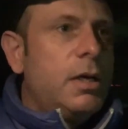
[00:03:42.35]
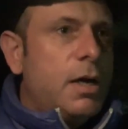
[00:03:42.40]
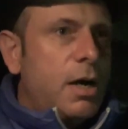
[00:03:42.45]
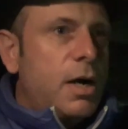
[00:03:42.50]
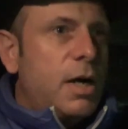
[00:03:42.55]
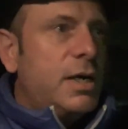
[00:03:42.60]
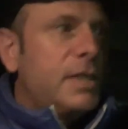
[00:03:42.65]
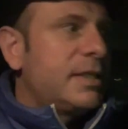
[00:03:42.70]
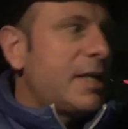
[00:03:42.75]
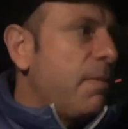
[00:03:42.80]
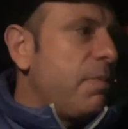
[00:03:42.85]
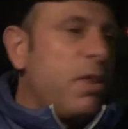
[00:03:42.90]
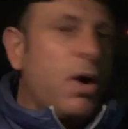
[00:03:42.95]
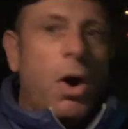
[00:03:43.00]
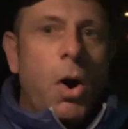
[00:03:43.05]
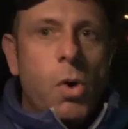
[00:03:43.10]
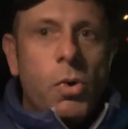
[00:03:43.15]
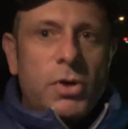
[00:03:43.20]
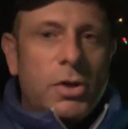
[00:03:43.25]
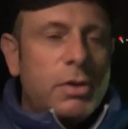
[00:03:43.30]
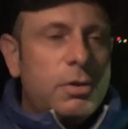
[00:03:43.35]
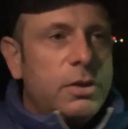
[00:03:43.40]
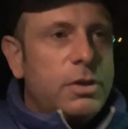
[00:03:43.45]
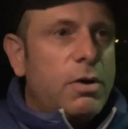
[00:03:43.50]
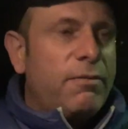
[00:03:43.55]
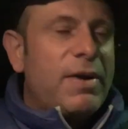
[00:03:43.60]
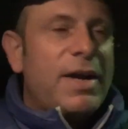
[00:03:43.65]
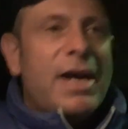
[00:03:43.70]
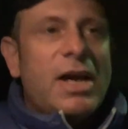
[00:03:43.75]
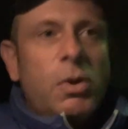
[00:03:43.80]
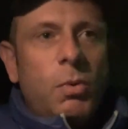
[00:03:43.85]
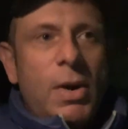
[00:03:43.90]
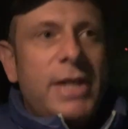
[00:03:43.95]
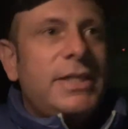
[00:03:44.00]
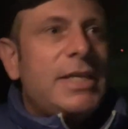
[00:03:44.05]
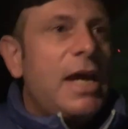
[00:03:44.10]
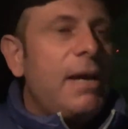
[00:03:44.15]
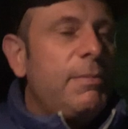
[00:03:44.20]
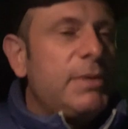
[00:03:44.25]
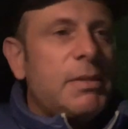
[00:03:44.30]
All right, because I'm the owner. You know, if I got to
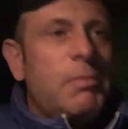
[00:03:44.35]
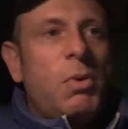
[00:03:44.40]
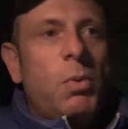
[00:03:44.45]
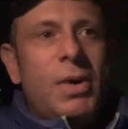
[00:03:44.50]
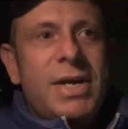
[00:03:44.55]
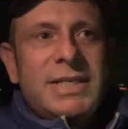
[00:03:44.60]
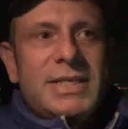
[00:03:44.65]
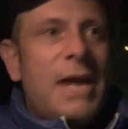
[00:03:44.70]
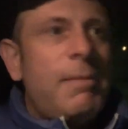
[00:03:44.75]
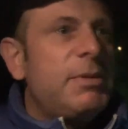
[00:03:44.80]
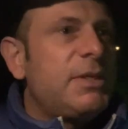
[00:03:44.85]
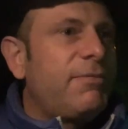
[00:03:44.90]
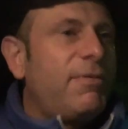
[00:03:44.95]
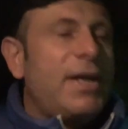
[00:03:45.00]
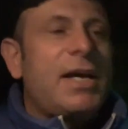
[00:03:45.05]
wait tables, I'm going to wait tables.